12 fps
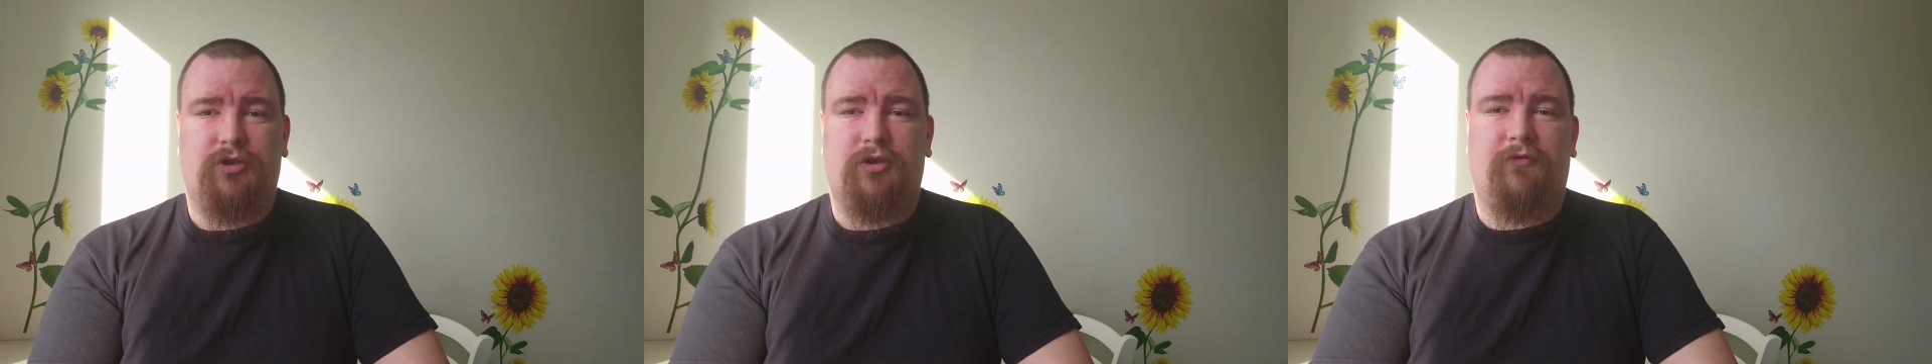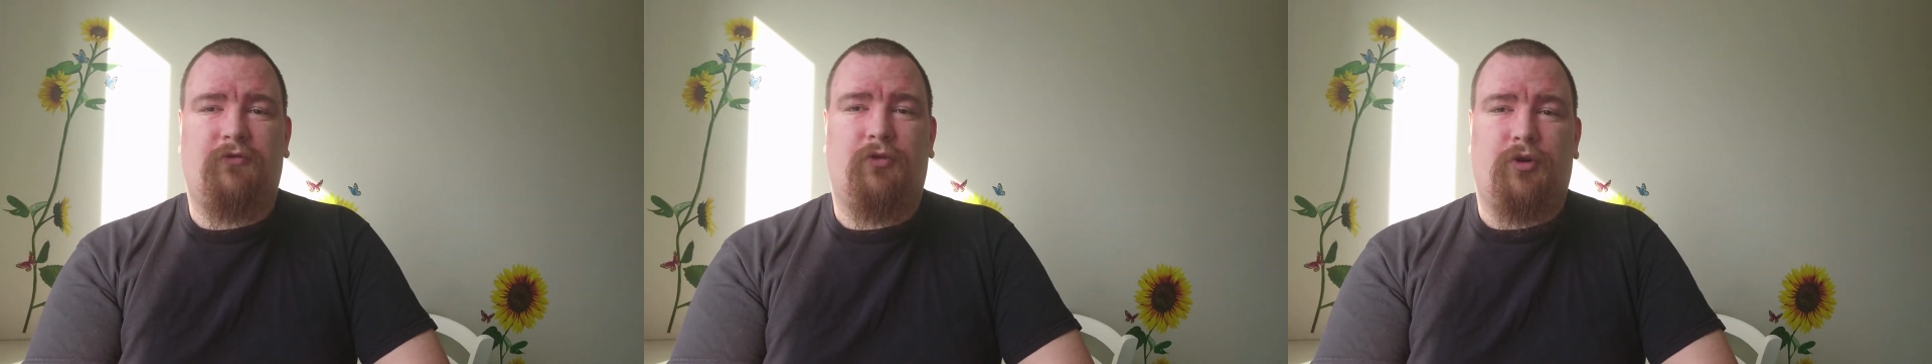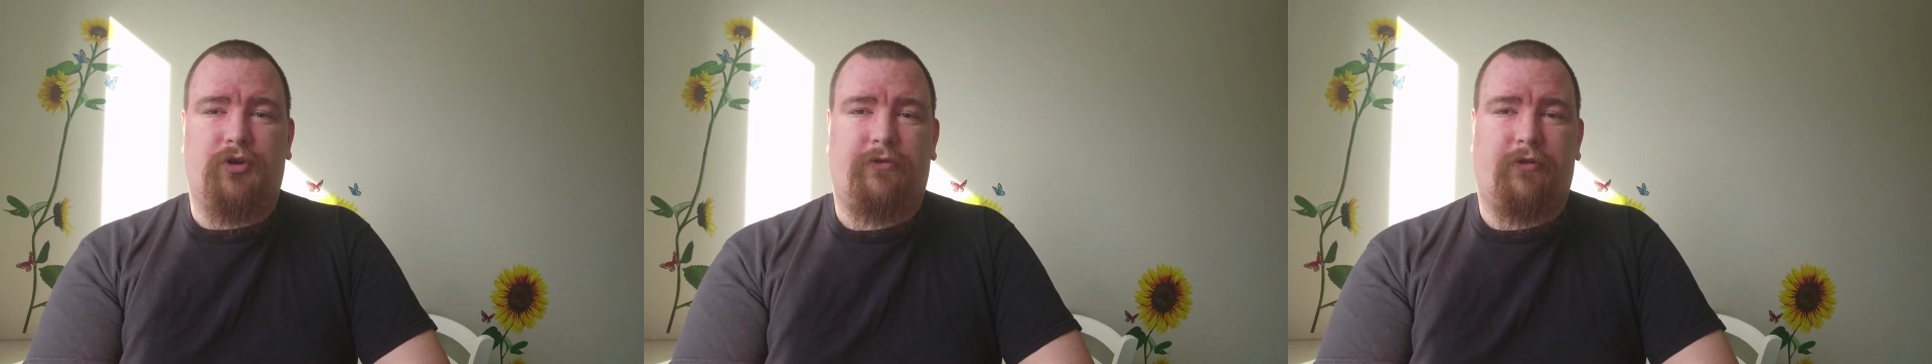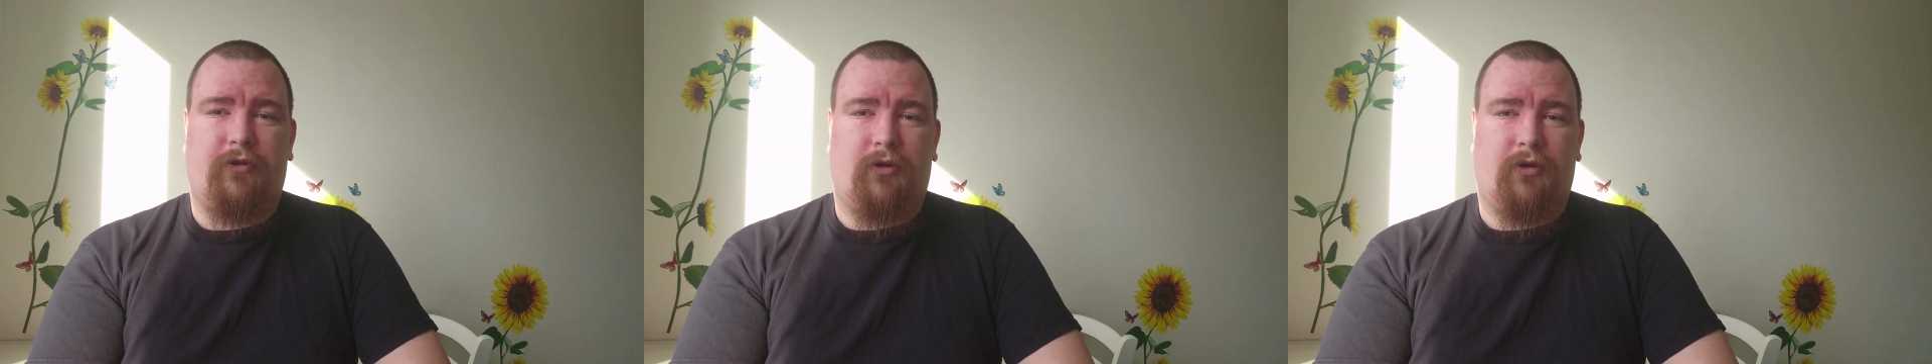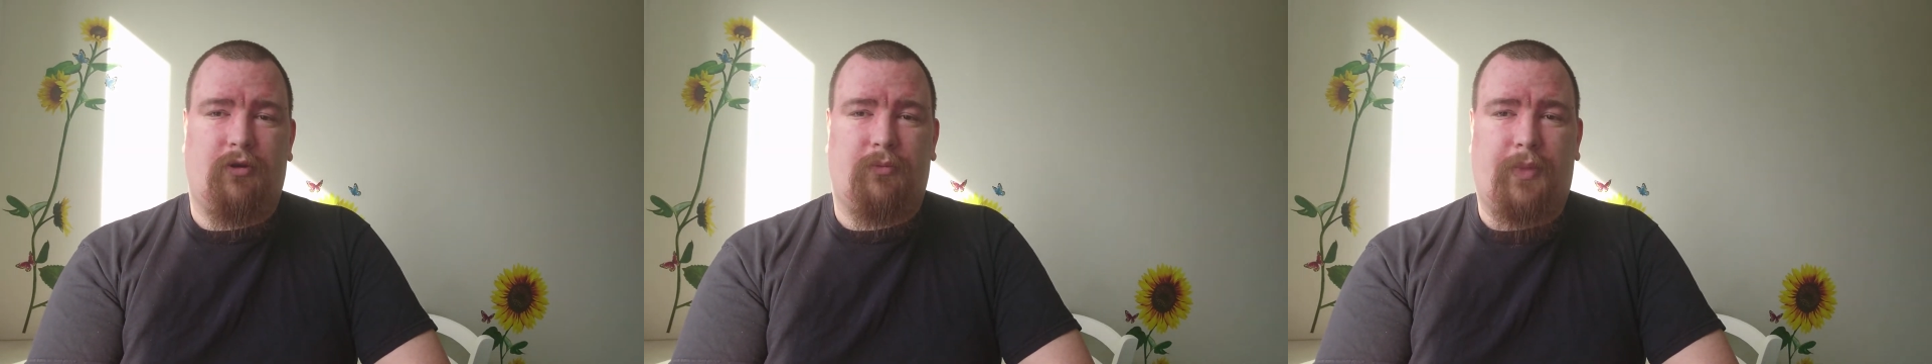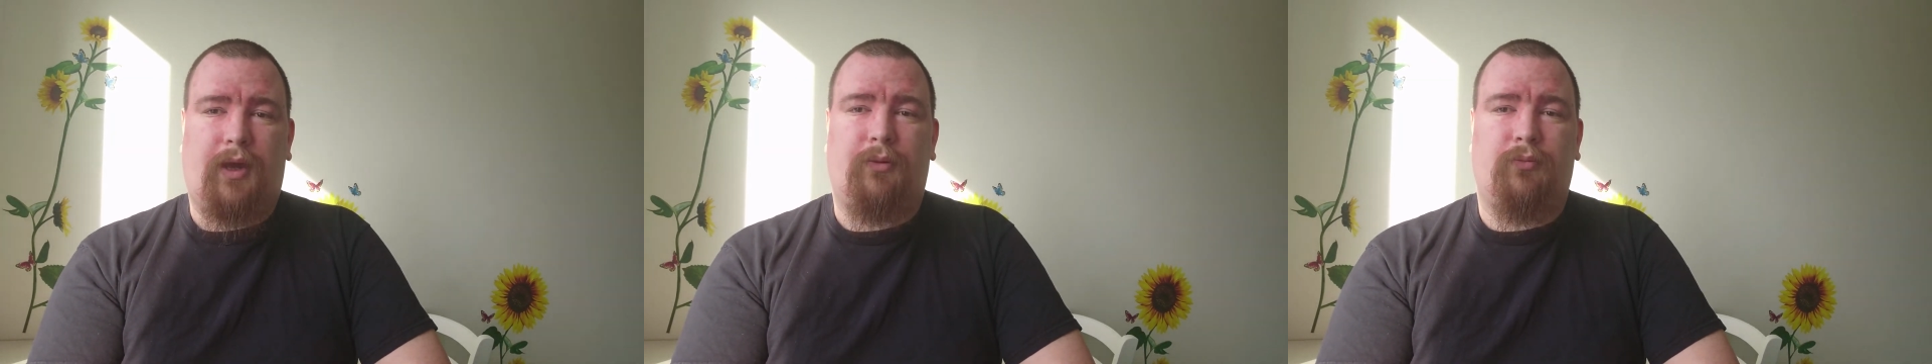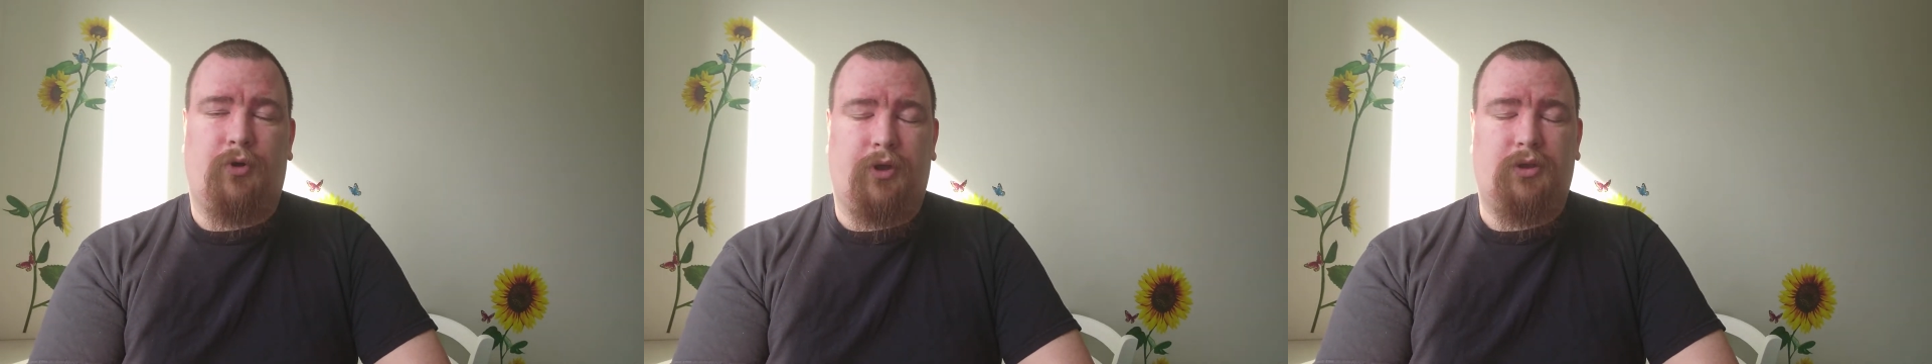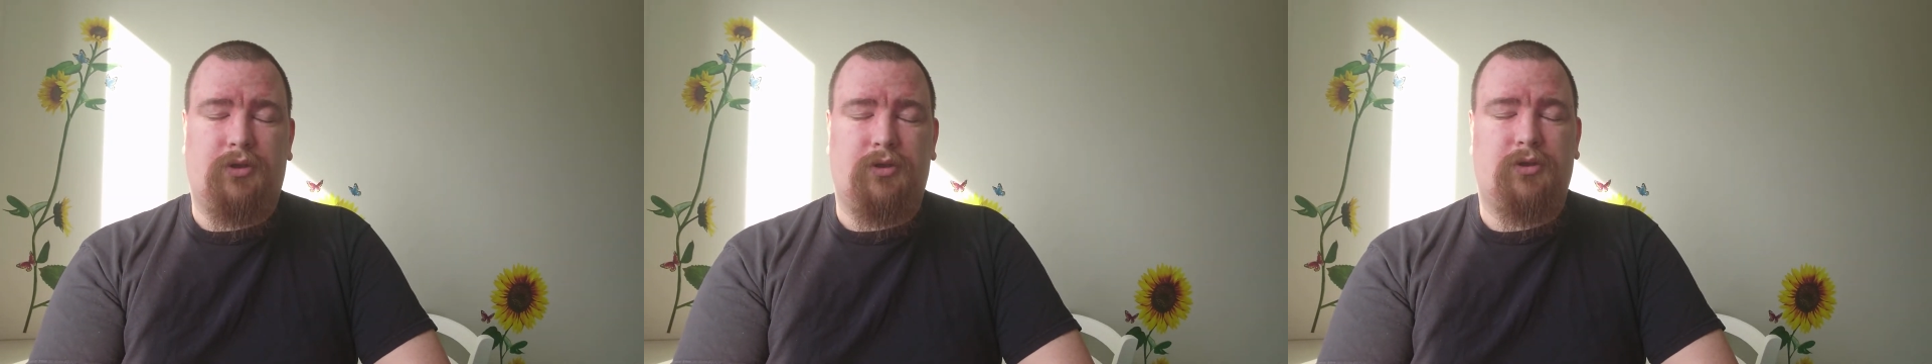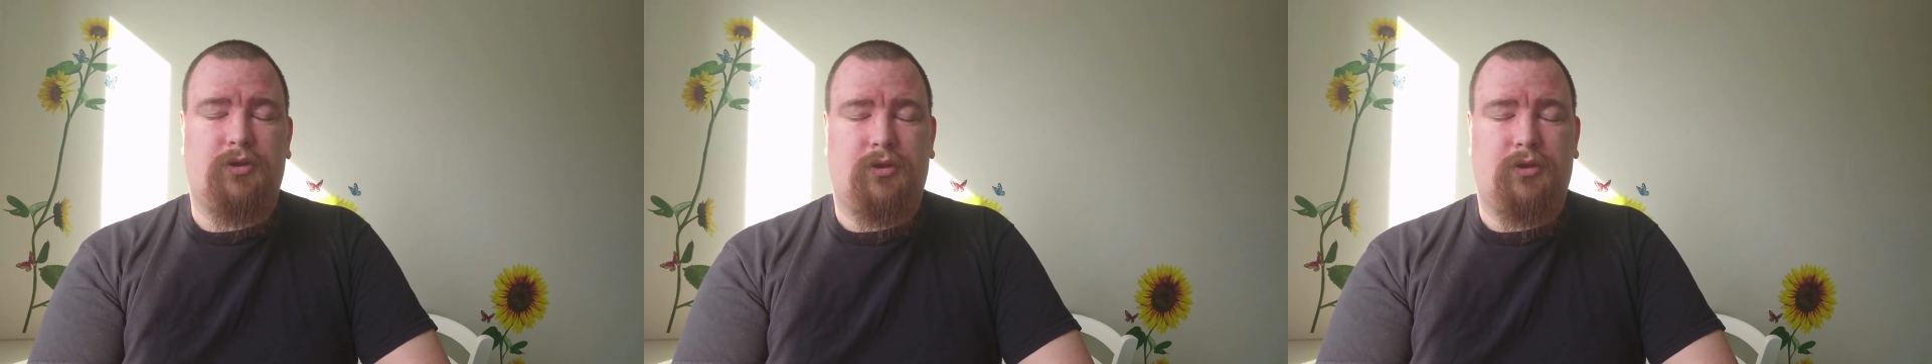to the fourth main point,